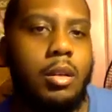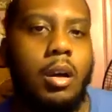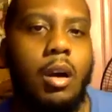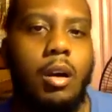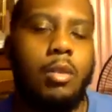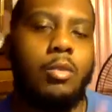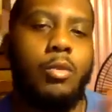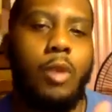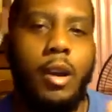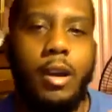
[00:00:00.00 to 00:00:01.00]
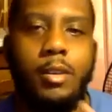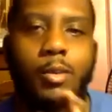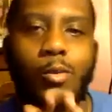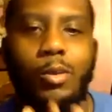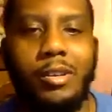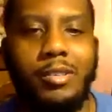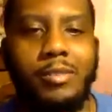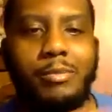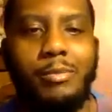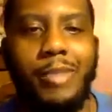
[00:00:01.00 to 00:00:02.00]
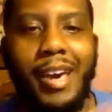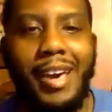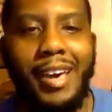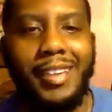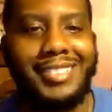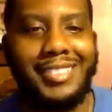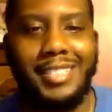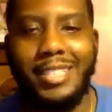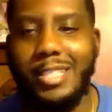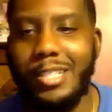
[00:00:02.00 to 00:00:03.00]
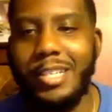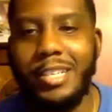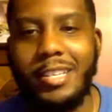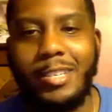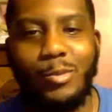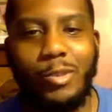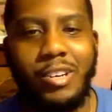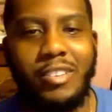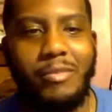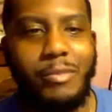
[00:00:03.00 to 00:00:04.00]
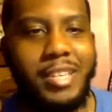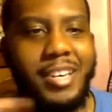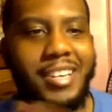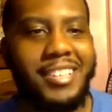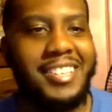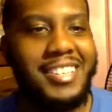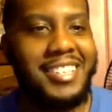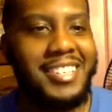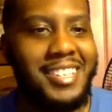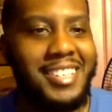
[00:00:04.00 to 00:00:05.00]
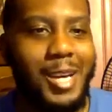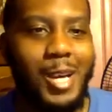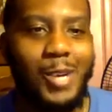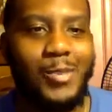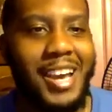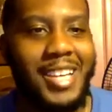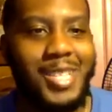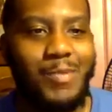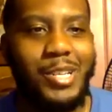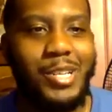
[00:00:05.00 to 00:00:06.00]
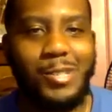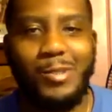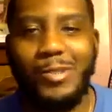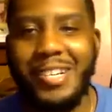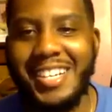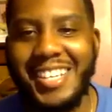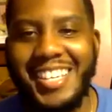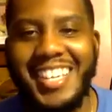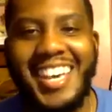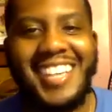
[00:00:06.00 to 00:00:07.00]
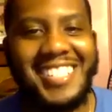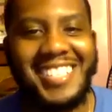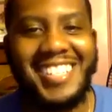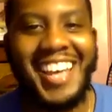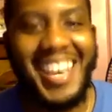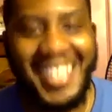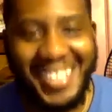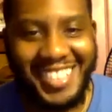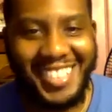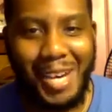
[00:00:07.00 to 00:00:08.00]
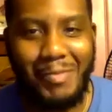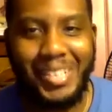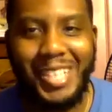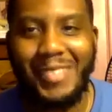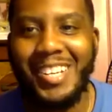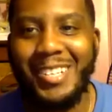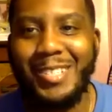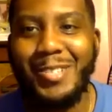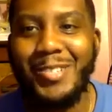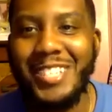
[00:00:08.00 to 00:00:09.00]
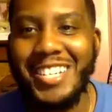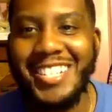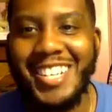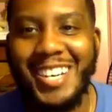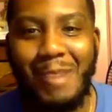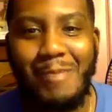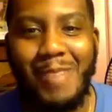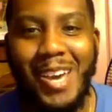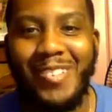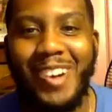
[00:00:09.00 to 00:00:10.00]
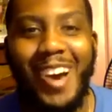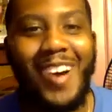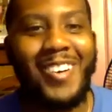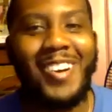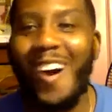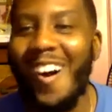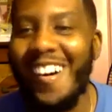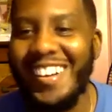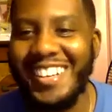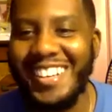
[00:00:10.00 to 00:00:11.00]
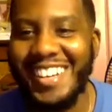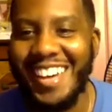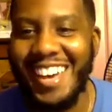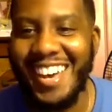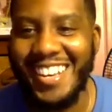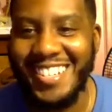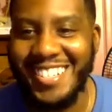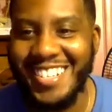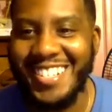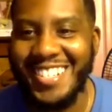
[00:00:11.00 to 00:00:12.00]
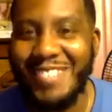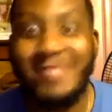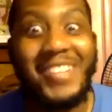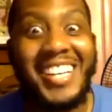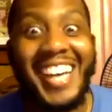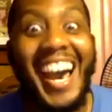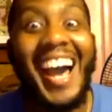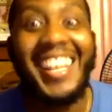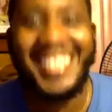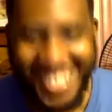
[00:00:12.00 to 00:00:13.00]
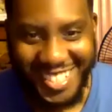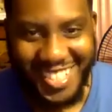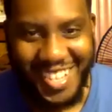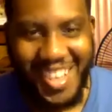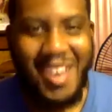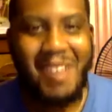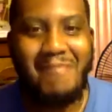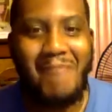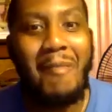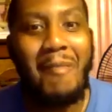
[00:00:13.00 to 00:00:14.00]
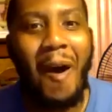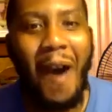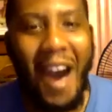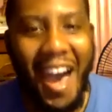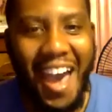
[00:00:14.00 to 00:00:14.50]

All right, welcome back. Ingenious Wealth B.A.D. We got a special guest today. I'm gonna let him introduce himself. My man with all the art that he done had since we've been in college. My boy.